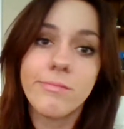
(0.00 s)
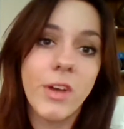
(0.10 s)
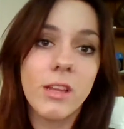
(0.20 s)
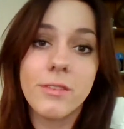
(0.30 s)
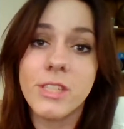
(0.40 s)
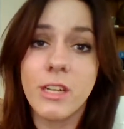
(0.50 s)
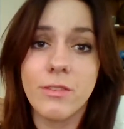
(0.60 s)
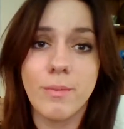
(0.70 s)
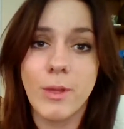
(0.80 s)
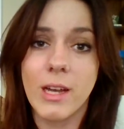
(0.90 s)
I'd love to hear
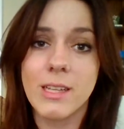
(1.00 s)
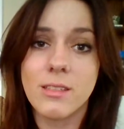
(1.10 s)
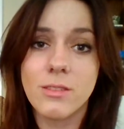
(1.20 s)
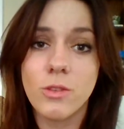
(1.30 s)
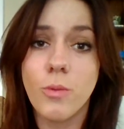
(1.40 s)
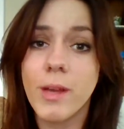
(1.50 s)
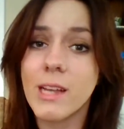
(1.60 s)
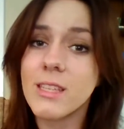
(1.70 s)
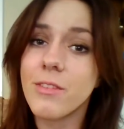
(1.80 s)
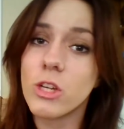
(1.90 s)
from you guys. Hope you
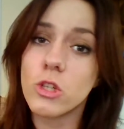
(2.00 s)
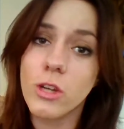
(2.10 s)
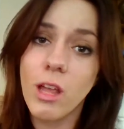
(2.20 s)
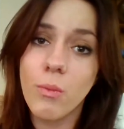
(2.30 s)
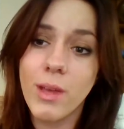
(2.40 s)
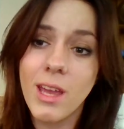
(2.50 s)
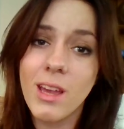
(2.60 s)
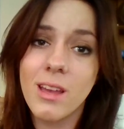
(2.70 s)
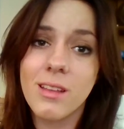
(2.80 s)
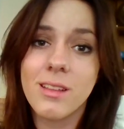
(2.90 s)
guys have a great week.
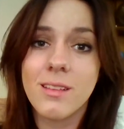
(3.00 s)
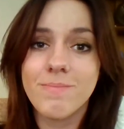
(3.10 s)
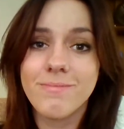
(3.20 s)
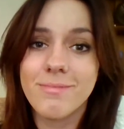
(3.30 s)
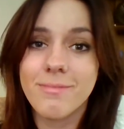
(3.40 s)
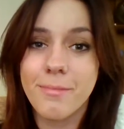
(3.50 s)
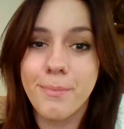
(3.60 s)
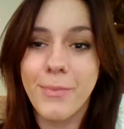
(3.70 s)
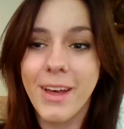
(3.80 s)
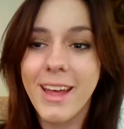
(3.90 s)

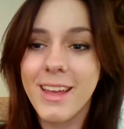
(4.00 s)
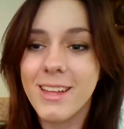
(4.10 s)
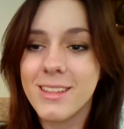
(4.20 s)
Bye.